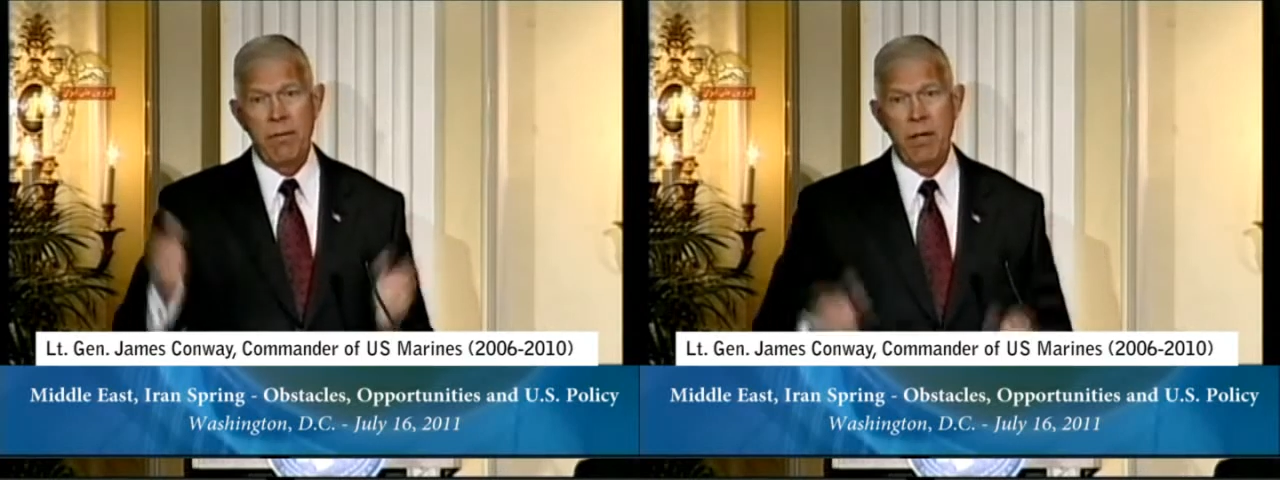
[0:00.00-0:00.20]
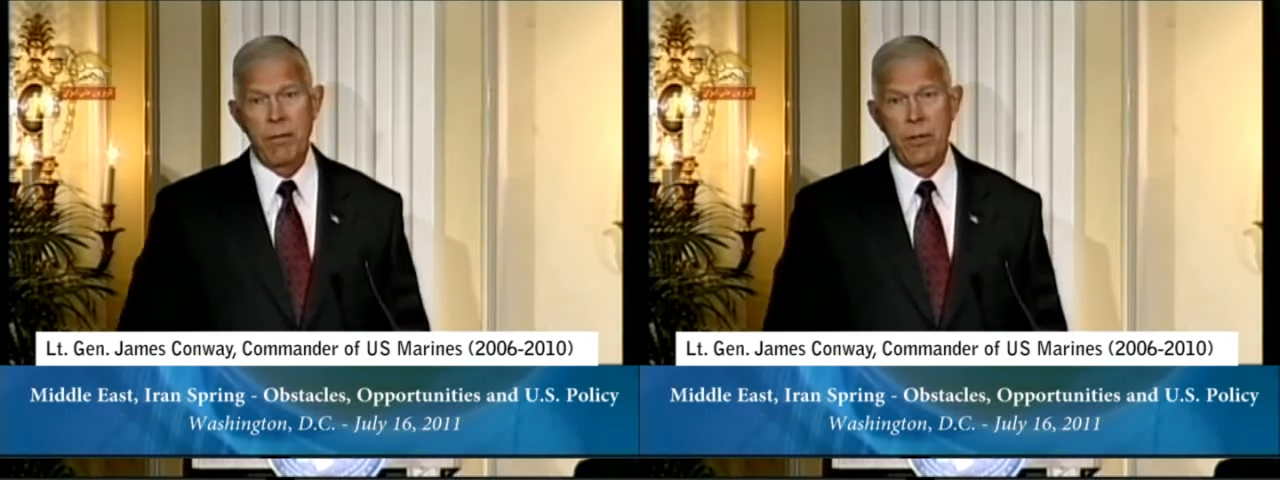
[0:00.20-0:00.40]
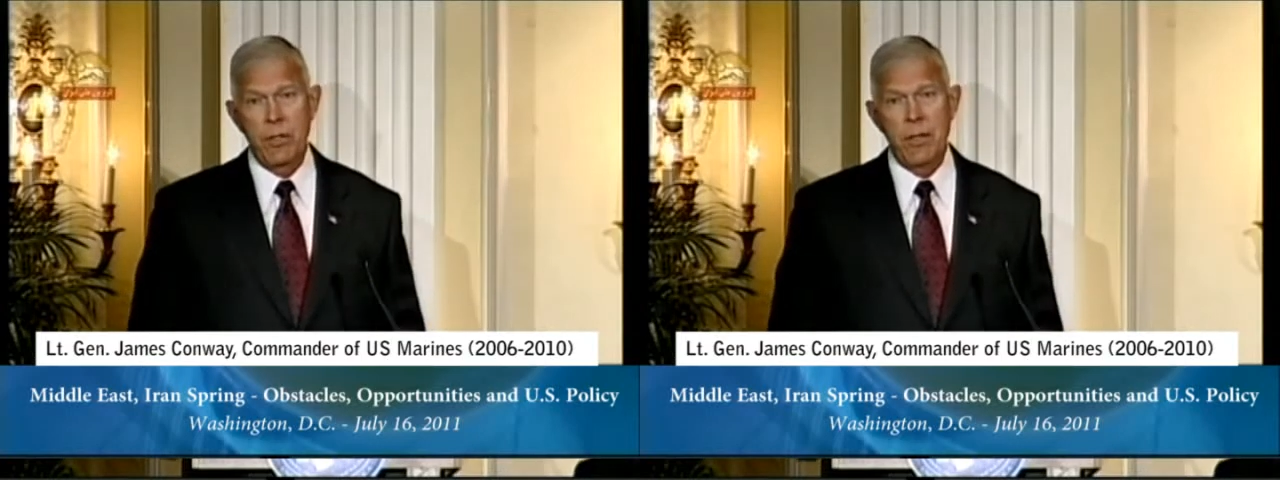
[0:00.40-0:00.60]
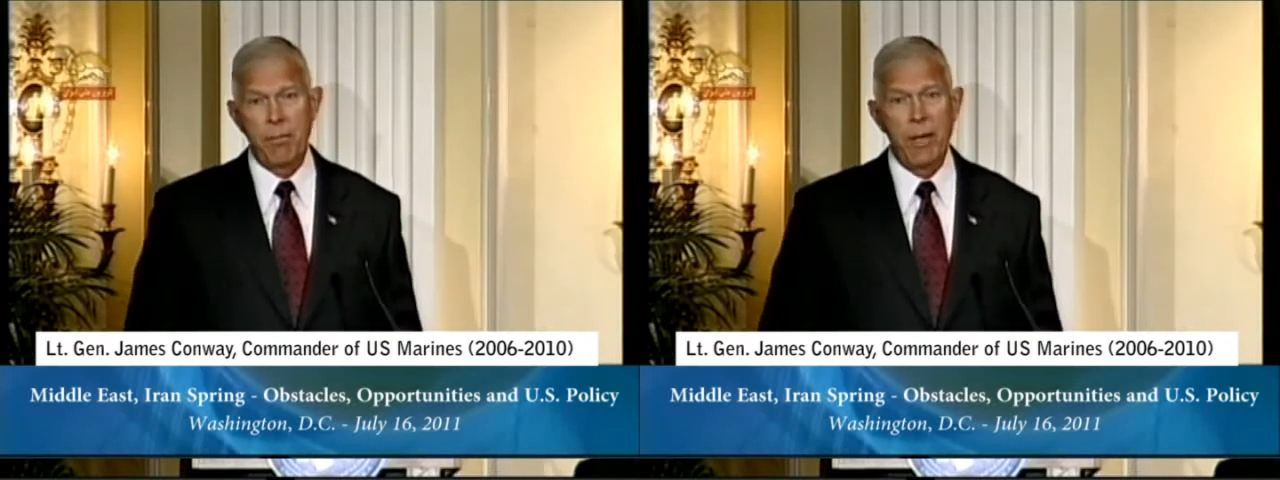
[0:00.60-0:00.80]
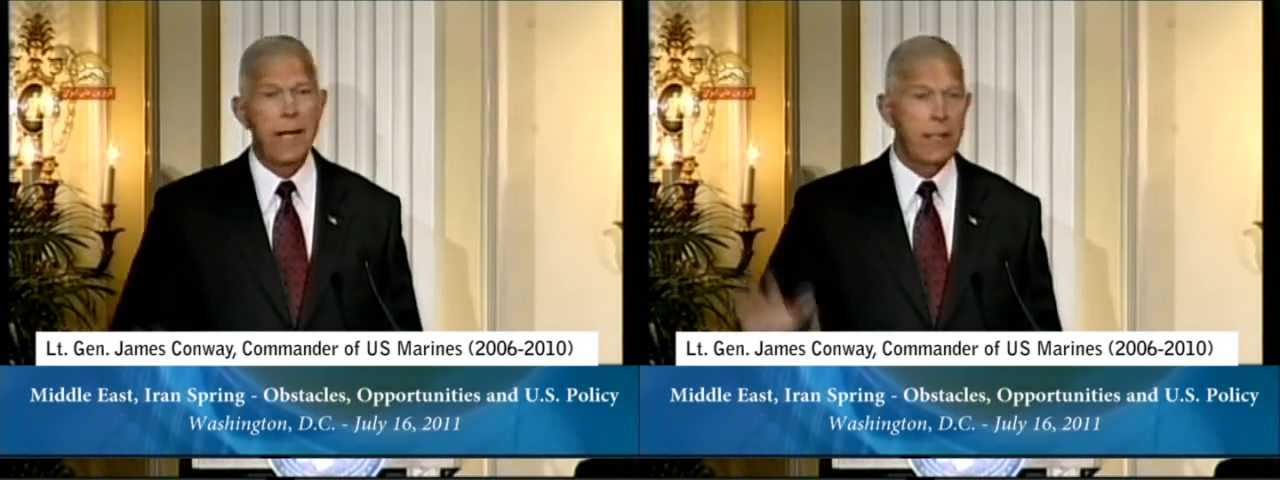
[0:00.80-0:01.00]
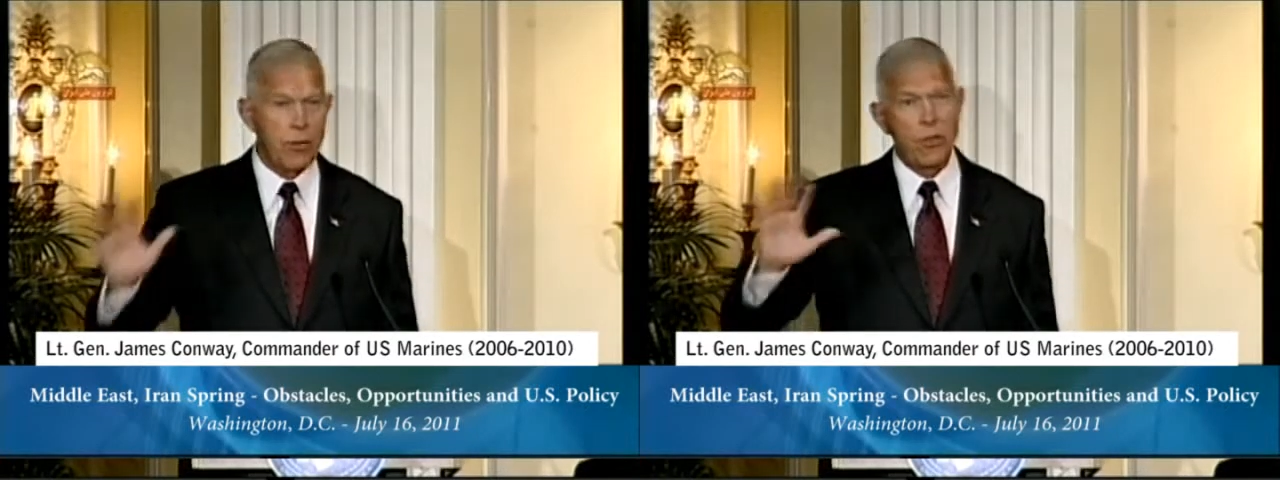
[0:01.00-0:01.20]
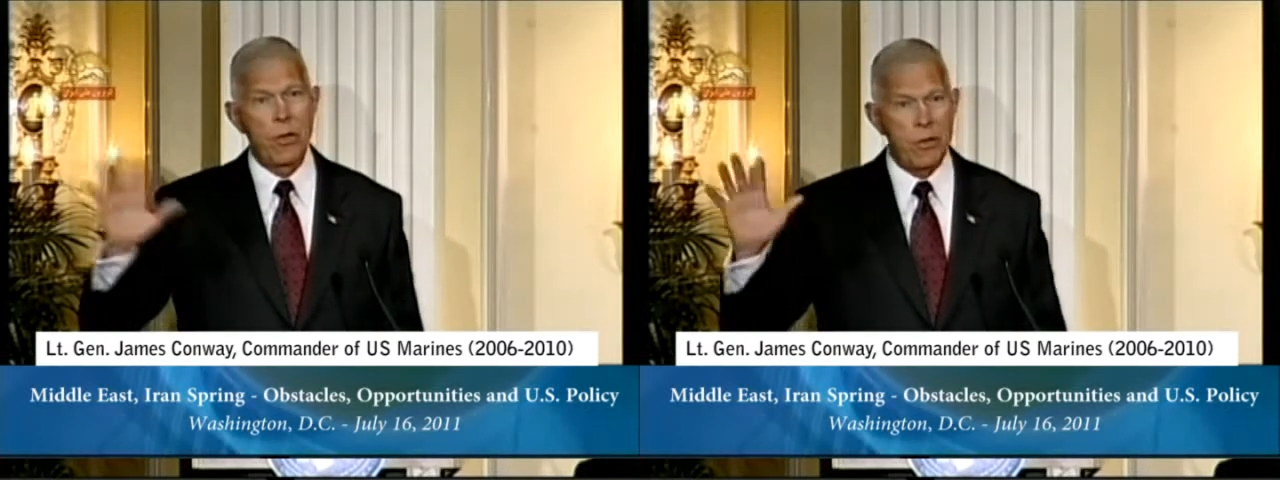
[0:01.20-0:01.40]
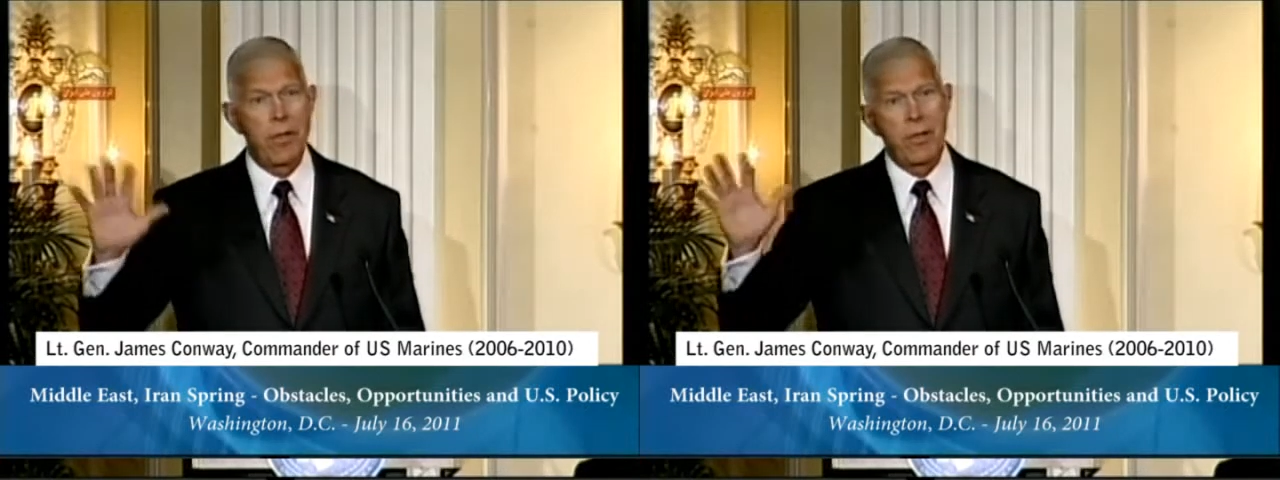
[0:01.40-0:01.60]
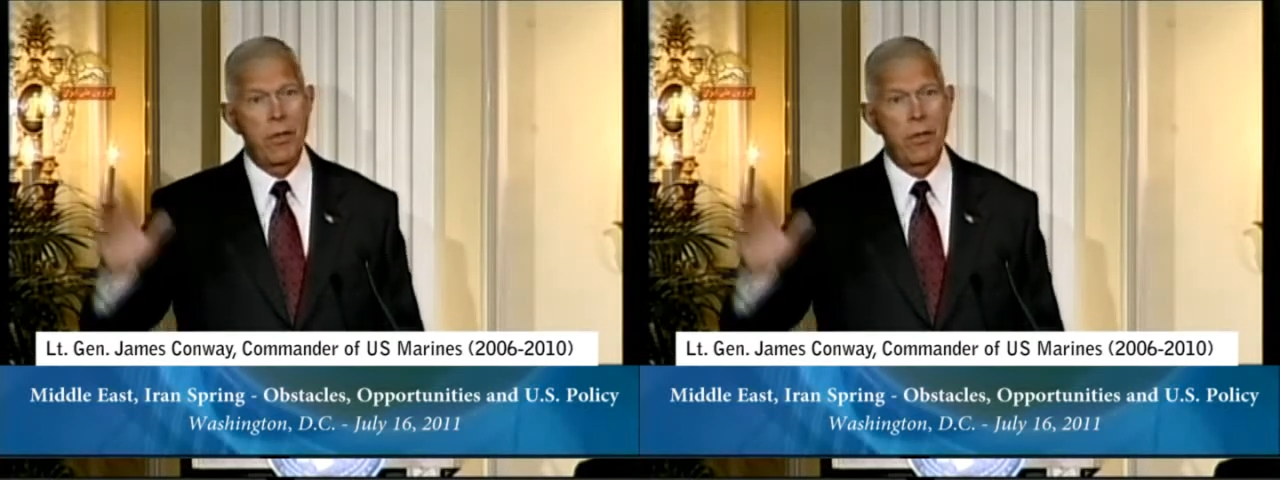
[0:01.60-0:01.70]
And there is